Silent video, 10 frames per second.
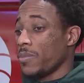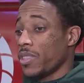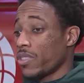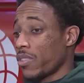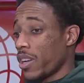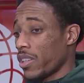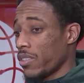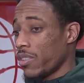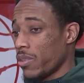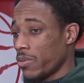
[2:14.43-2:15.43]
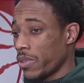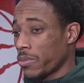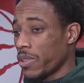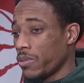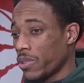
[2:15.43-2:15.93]
I mean, it's great. You know, I want
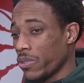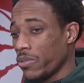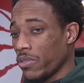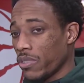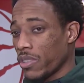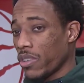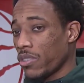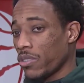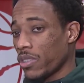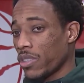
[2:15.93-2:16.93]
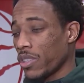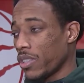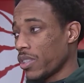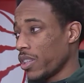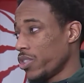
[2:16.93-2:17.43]
to keep shooting. You know,
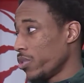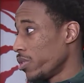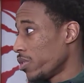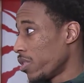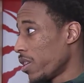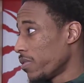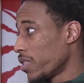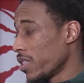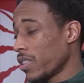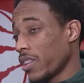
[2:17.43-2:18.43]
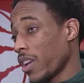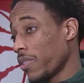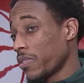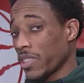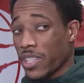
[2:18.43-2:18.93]
he shoots so
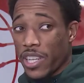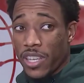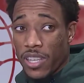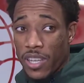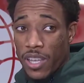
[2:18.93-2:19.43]
effortlessly.